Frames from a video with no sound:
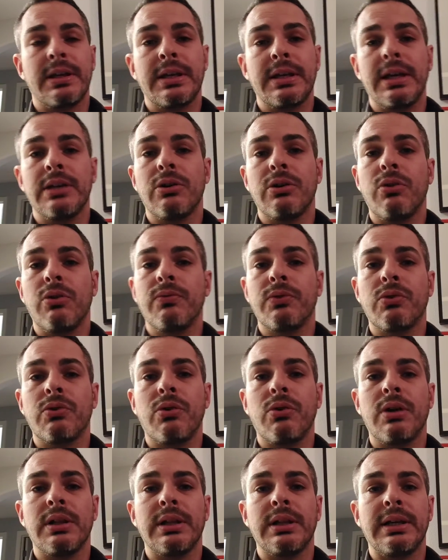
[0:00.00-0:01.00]
Again,
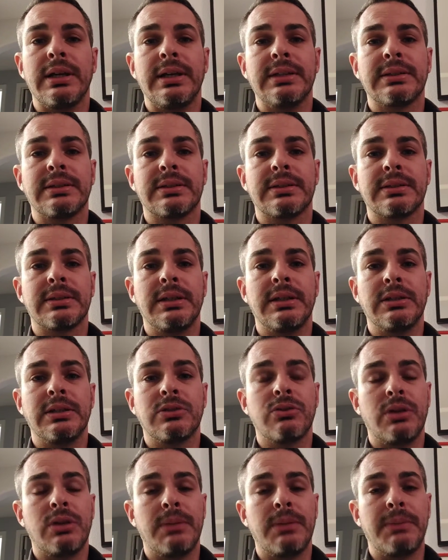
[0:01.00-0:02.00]
overall,
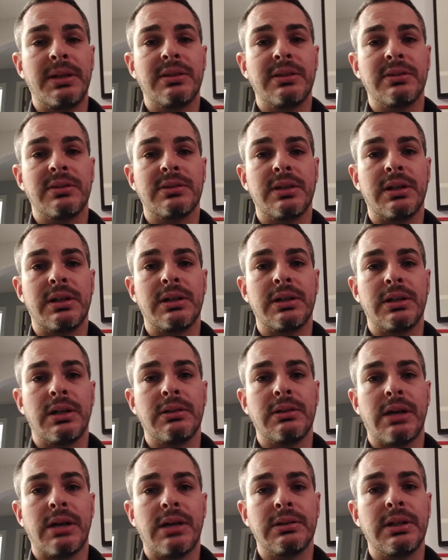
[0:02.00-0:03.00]
it's not a bad design.
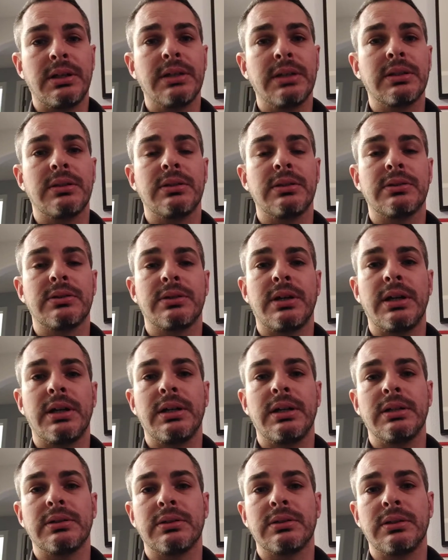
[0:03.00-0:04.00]
I like the
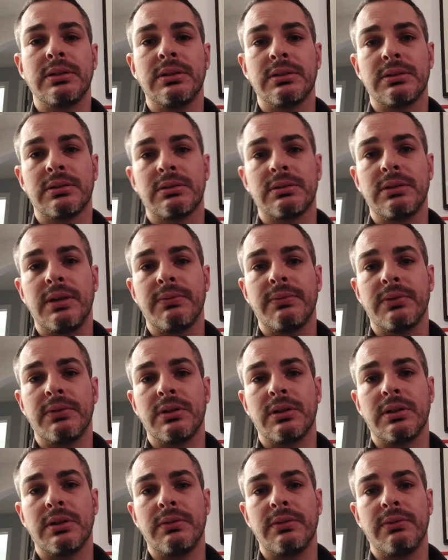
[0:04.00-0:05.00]
design. It's
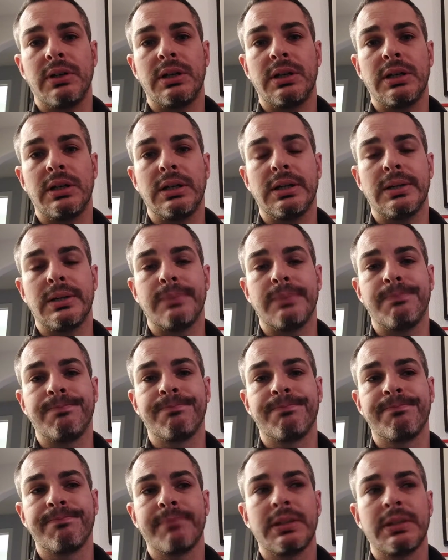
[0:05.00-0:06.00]
definitely very
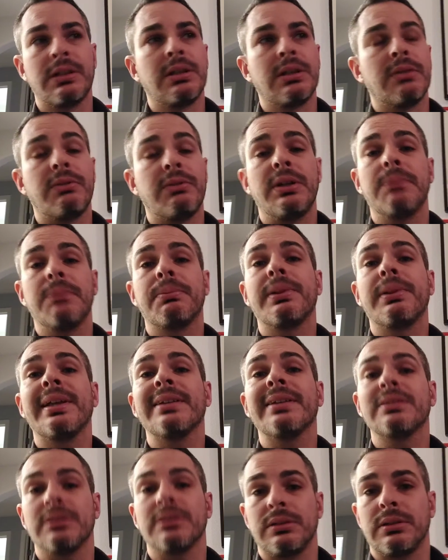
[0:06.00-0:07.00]
very
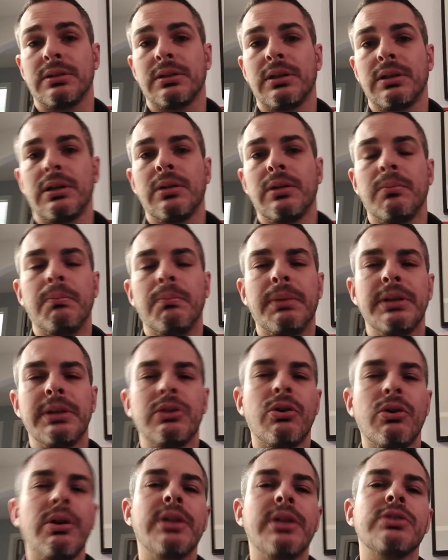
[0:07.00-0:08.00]
pleasant,
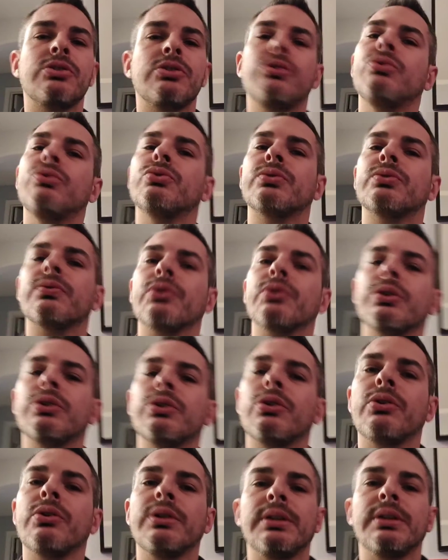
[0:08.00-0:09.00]
but not as useful,
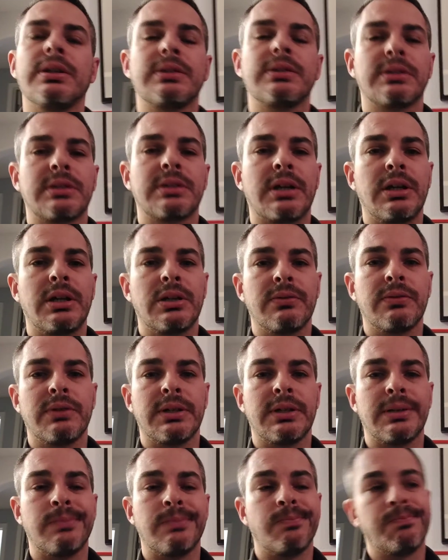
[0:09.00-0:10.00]
And this is kind of
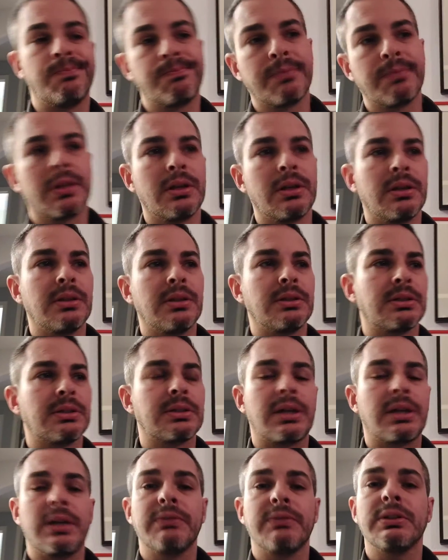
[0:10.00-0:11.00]

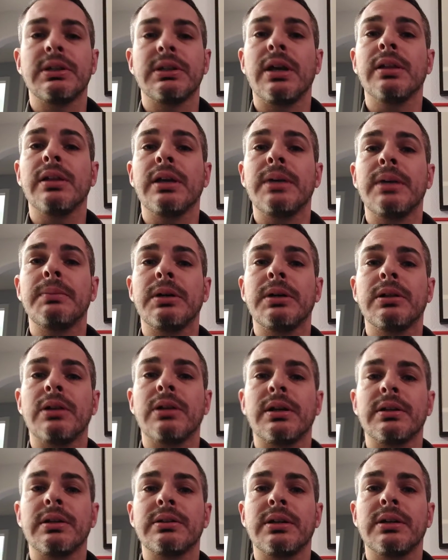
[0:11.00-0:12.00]
a dilemma a
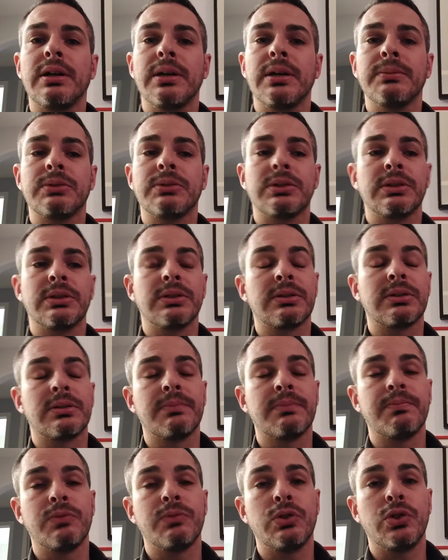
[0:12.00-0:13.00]
lot of times.
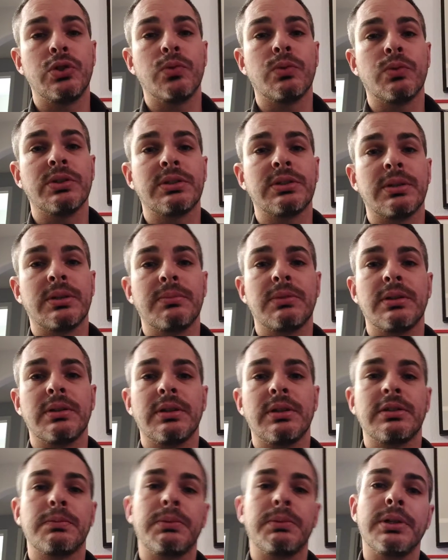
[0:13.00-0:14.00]
Is, do you want something
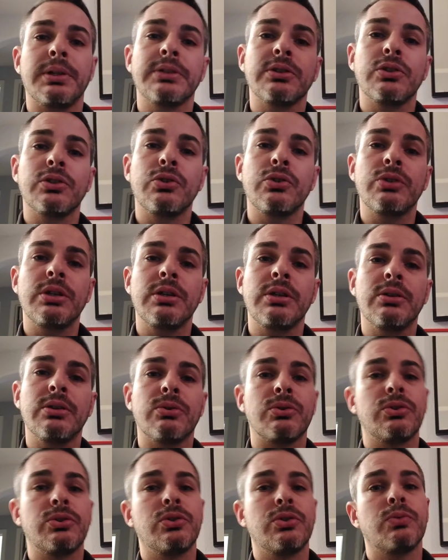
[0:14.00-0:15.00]
that's pleasant looking,
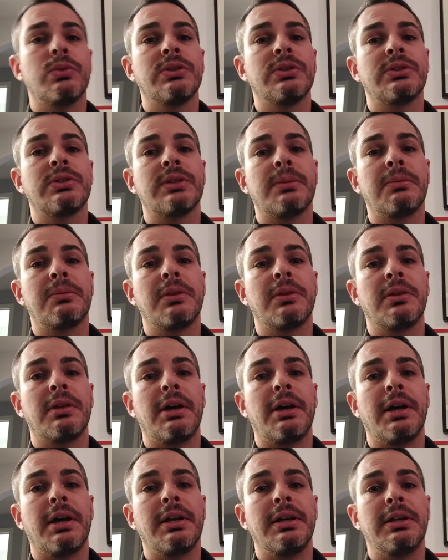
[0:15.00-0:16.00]
or do you want something
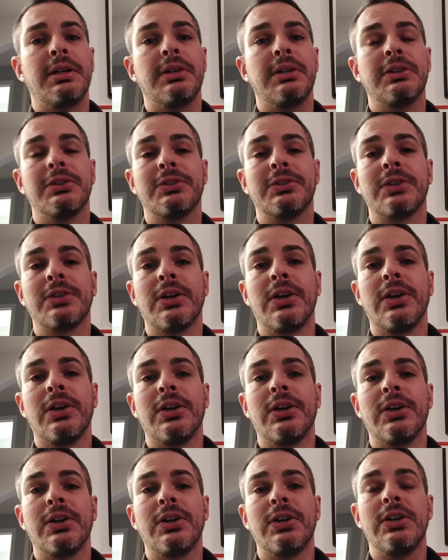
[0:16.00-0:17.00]
that is
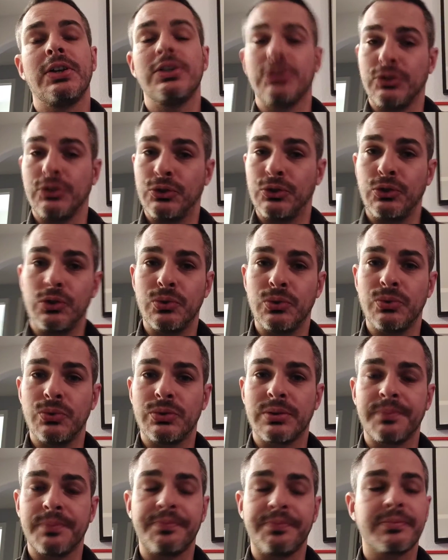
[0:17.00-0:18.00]
easy to
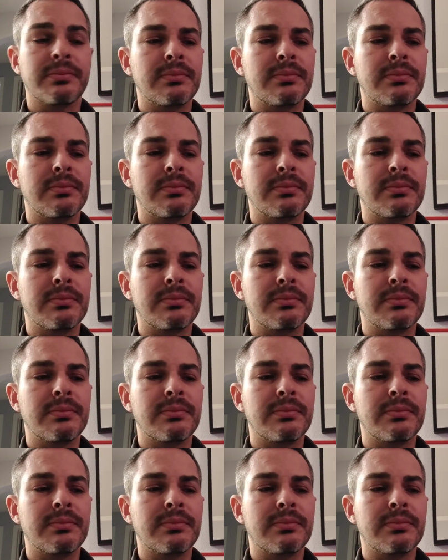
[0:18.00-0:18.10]
use?